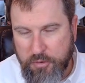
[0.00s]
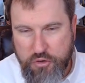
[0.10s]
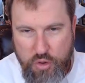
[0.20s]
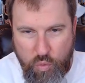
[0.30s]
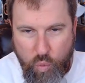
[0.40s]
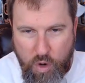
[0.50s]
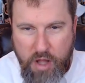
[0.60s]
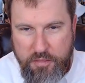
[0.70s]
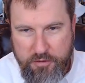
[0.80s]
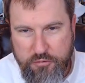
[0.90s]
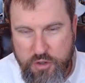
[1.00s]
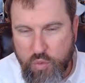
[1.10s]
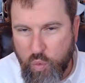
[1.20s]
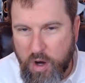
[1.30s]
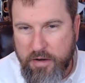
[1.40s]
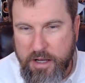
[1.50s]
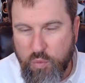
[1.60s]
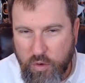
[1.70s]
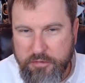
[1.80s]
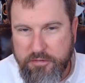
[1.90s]
But do you want this? Do you want
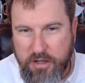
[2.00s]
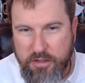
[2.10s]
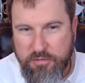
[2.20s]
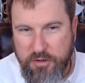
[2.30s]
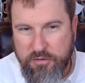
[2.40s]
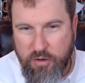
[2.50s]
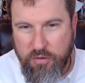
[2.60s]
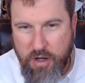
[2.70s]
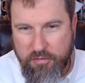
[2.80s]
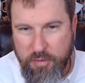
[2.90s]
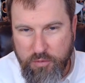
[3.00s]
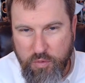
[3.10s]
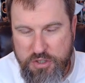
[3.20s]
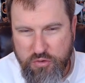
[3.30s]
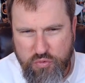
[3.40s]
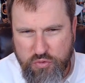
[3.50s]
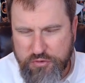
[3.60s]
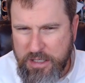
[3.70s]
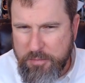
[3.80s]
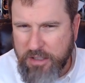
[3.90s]
a one size fits all government? Which is
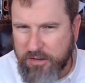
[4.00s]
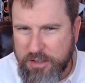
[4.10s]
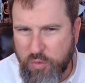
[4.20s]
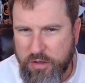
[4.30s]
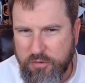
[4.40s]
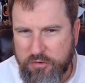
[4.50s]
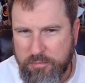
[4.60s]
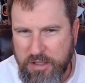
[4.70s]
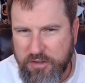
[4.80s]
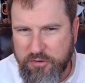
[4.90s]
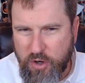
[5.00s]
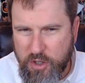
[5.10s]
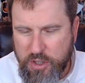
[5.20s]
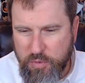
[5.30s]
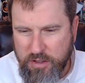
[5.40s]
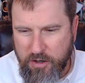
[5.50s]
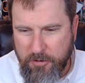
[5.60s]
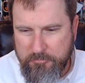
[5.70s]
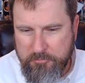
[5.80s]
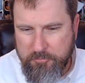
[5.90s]
seemingly what Smith is arguing
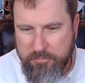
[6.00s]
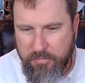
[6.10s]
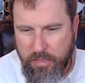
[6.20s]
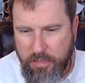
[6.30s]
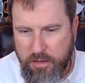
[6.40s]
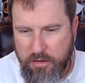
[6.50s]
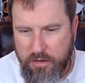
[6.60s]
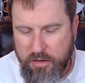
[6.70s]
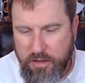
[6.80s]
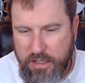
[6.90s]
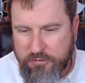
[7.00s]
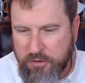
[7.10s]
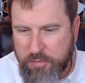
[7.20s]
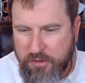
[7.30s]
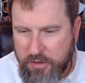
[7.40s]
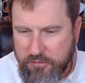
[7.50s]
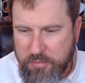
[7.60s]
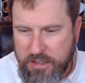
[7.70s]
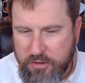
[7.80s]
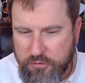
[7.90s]
here. He says, but that
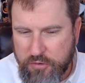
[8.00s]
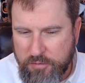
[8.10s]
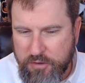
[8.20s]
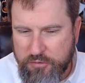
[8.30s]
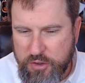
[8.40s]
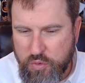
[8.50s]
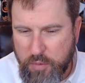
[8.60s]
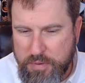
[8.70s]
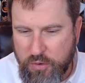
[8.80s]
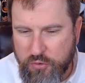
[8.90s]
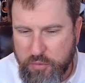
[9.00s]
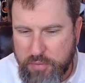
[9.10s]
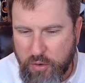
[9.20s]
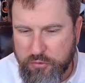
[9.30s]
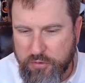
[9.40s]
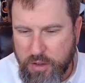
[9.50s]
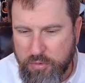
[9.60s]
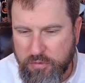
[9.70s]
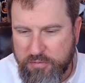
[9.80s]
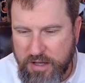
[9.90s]
doesn't mean conservatives need to appeal to post
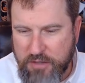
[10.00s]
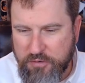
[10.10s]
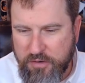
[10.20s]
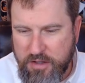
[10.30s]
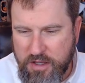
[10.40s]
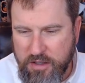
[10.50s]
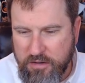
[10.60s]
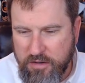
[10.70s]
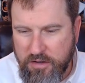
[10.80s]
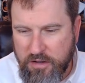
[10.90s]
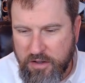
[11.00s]
liberal fads of the day.